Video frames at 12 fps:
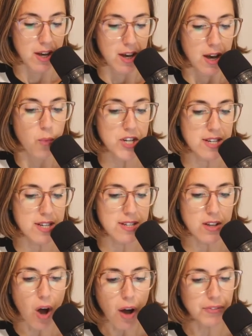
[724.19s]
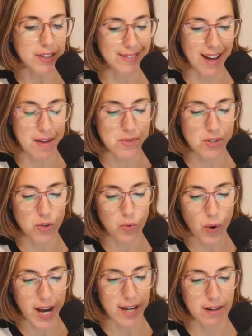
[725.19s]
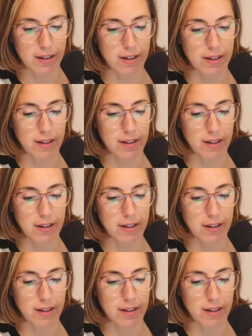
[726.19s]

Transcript: which is oftentimes greater